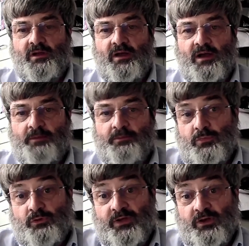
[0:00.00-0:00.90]
um,
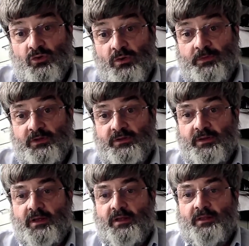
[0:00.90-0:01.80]
moving equipment,
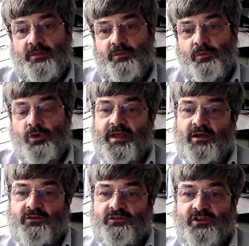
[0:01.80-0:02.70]
the more they
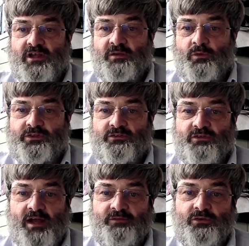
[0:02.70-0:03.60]
understand what the
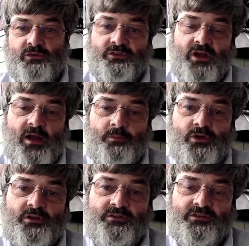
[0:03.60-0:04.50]
driver or the
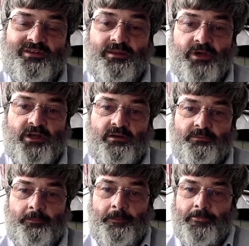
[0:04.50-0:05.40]
operator can see, the better.
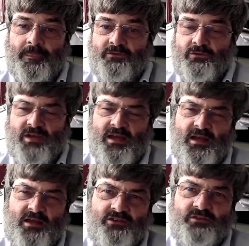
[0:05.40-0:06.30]
So
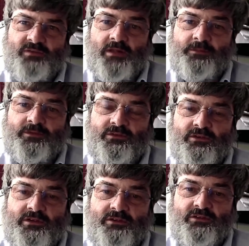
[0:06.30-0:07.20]
NIOSH developed a
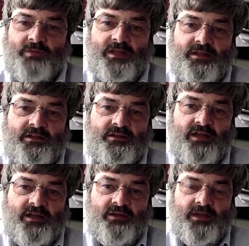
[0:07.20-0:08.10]
series of blind area
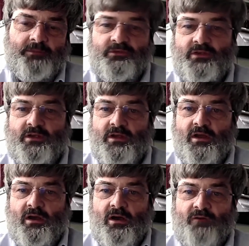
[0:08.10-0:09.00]
diagrams
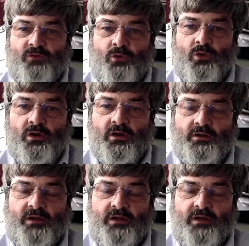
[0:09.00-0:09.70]
for,